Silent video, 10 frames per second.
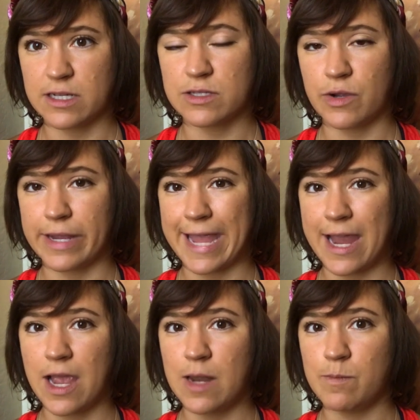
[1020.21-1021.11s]
So it
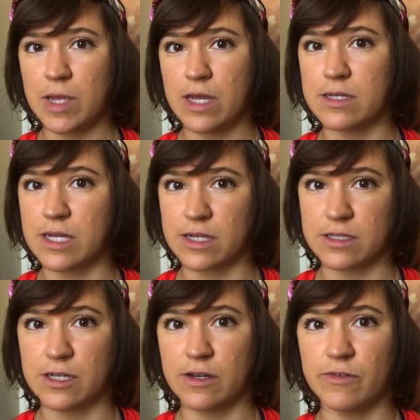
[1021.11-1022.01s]
can be
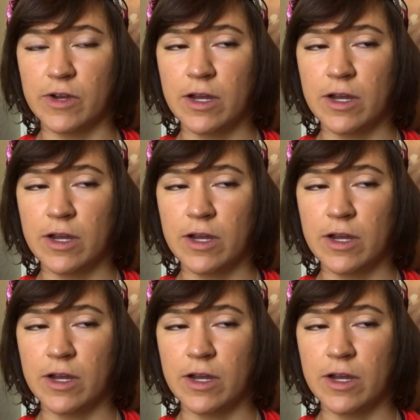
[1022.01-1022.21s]
addictive.